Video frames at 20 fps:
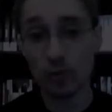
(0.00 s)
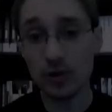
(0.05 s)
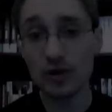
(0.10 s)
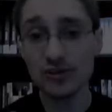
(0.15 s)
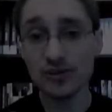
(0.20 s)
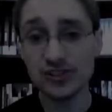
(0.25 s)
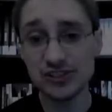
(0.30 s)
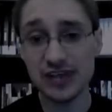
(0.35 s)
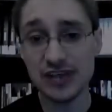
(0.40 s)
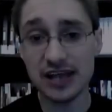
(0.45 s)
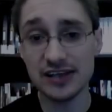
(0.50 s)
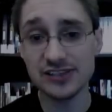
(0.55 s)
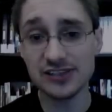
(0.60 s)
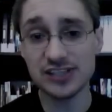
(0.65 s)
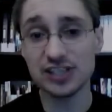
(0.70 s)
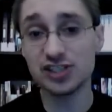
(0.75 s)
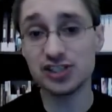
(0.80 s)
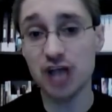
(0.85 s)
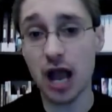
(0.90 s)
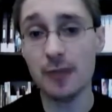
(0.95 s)
will says
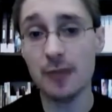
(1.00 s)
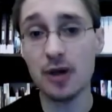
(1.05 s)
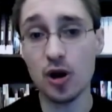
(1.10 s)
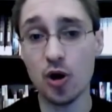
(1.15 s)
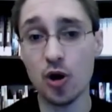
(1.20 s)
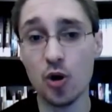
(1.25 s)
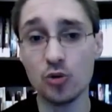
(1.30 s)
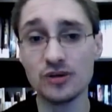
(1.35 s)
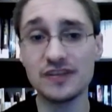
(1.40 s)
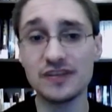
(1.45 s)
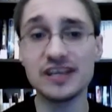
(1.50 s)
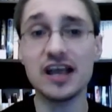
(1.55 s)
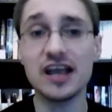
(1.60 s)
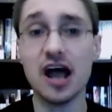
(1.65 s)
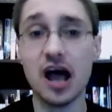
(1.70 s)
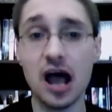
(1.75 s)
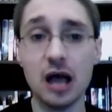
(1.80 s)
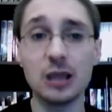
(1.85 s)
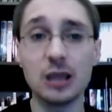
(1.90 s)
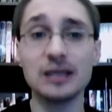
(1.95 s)
that Jabba owned the
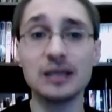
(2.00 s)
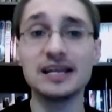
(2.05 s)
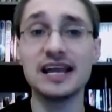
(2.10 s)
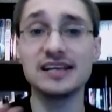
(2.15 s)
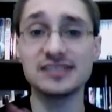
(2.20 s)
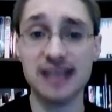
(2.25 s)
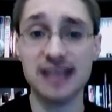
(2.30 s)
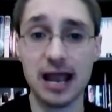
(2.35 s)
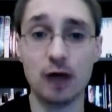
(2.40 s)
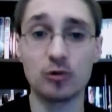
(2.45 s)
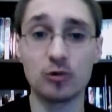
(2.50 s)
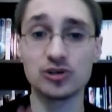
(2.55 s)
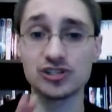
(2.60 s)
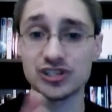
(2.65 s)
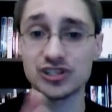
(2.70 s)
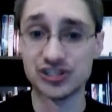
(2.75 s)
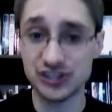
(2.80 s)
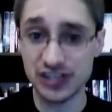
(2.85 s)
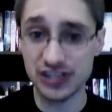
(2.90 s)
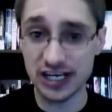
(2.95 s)
Holiday Towers
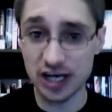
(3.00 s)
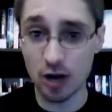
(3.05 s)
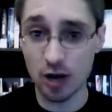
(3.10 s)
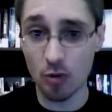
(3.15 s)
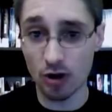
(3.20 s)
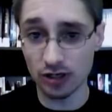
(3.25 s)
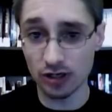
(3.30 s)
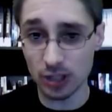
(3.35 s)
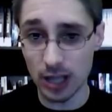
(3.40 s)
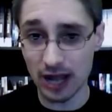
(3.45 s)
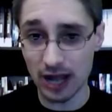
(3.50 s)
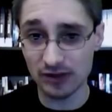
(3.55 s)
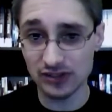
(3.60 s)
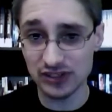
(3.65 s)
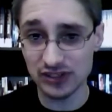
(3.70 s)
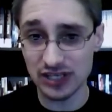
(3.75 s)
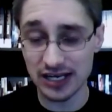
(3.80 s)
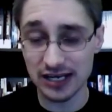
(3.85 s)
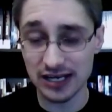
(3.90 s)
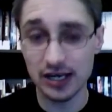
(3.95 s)
Casino on Cloud
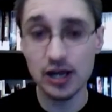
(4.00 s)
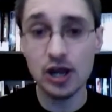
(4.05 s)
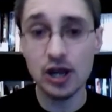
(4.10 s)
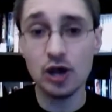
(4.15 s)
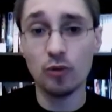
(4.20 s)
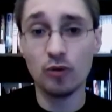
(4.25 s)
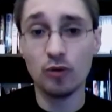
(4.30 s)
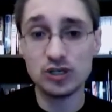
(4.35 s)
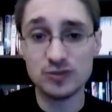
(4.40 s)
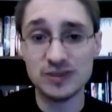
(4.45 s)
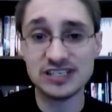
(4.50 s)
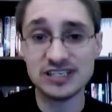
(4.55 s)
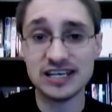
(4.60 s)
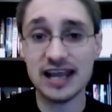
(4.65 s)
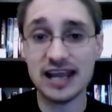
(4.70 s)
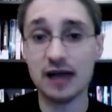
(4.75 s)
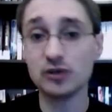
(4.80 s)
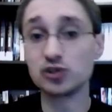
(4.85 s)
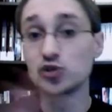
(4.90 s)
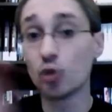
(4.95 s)
City, which means that
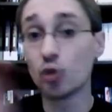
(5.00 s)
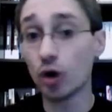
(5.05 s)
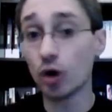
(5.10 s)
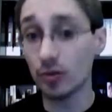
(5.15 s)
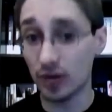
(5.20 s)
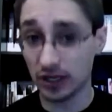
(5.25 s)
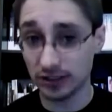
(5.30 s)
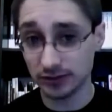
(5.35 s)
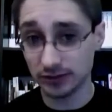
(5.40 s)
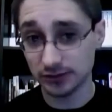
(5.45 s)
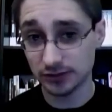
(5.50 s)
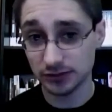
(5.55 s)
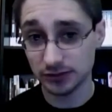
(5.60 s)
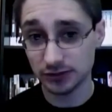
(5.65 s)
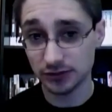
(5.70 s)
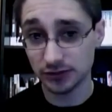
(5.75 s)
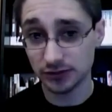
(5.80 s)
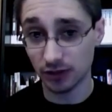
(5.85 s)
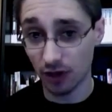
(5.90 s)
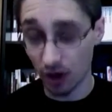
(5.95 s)
now Zorba
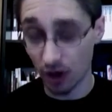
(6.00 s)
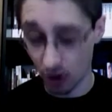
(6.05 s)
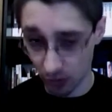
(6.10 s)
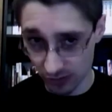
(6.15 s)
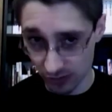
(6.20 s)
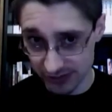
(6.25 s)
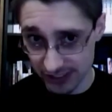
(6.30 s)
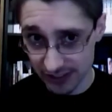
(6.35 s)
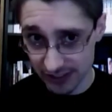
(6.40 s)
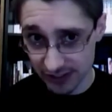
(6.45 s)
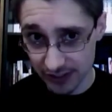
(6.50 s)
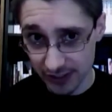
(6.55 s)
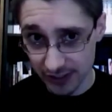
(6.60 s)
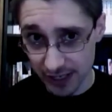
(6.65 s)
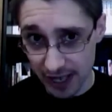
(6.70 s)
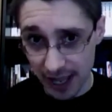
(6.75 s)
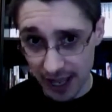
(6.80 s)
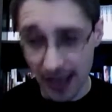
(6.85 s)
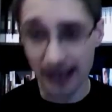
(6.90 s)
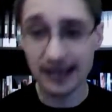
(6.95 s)
owns it,
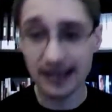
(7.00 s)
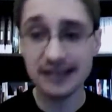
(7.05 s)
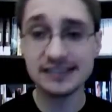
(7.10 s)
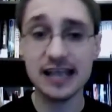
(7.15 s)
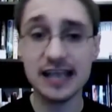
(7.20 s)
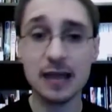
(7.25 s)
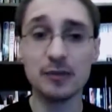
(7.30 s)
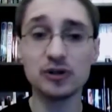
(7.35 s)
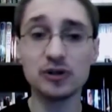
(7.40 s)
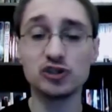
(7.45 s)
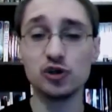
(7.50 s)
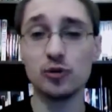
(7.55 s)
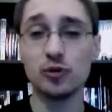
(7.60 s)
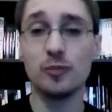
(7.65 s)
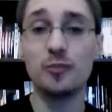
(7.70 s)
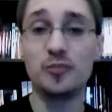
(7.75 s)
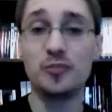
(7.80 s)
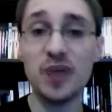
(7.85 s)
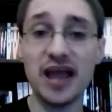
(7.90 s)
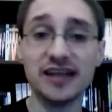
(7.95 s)
and he's able
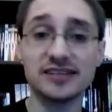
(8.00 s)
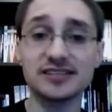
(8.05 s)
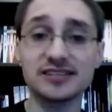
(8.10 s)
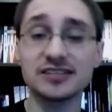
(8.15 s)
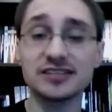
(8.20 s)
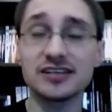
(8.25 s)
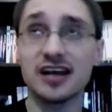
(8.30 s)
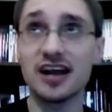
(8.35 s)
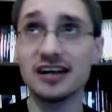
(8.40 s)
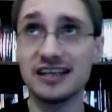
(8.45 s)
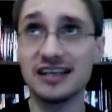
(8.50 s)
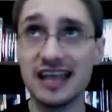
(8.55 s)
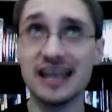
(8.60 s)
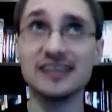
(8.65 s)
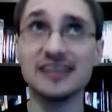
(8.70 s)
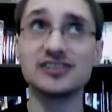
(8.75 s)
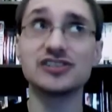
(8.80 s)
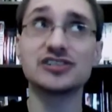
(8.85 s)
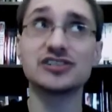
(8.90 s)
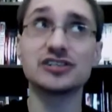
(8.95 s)
to bet
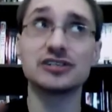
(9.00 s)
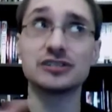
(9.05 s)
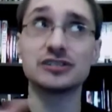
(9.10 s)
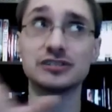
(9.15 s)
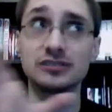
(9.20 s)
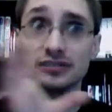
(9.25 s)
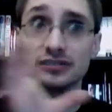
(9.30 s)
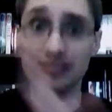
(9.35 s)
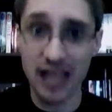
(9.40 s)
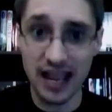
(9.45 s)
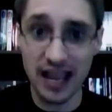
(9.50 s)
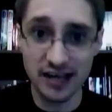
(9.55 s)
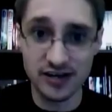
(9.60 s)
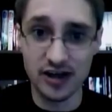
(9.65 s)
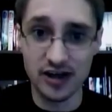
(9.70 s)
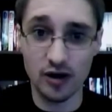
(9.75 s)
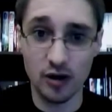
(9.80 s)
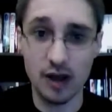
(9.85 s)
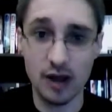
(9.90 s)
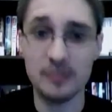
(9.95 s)
against
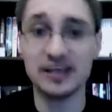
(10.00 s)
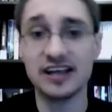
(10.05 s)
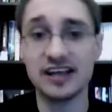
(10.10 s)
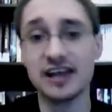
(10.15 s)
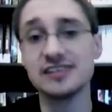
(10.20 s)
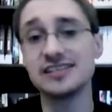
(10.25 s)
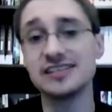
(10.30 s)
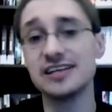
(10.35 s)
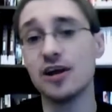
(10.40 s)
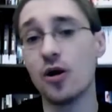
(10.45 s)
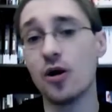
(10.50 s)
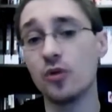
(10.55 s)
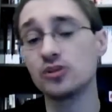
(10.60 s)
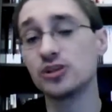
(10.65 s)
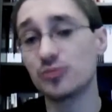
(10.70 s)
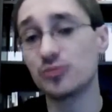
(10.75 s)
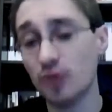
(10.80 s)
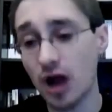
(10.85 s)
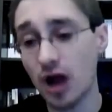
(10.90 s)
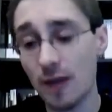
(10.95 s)
Lando, and because he owns
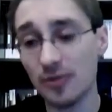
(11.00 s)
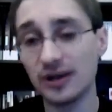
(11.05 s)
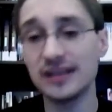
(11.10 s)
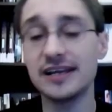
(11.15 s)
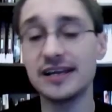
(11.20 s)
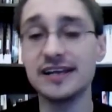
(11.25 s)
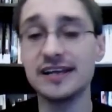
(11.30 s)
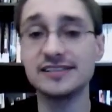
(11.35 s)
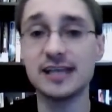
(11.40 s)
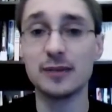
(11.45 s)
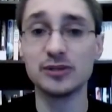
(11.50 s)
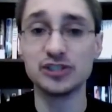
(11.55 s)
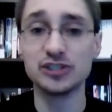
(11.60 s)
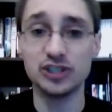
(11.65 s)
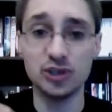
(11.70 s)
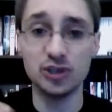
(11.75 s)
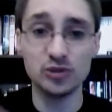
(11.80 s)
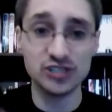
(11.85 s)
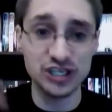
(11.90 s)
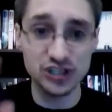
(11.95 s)
the property, he's able to
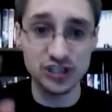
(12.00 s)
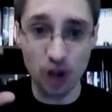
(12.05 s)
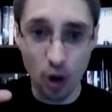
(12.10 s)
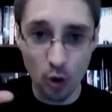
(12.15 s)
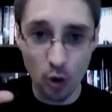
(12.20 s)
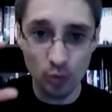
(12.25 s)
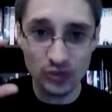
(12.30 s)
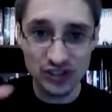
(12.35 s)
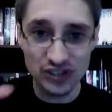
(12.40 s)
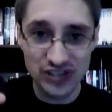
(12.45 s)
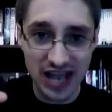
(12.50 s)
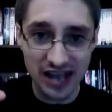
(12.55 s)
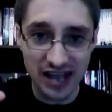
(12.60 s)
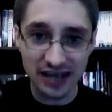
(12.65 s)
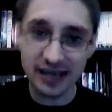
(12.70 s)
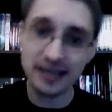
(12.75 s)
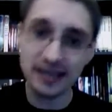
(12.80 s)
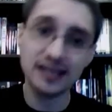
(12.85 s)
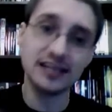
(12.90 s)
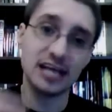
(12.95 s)
use his own
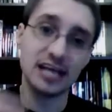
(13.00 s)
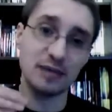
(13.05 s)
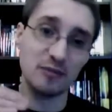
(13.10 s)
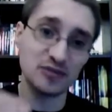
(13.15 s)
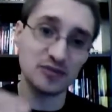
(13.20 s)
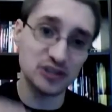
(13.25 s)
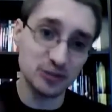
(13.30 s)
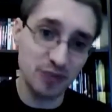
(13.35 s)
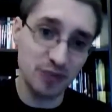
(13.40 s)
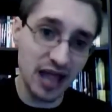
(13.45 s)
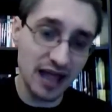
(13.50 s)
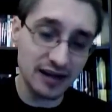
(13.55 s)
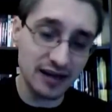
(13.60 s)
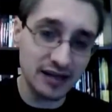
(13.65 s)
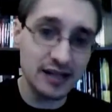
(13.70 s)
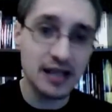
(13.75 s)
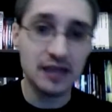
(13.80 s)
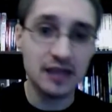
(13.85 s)
deck in a game of Sabacc.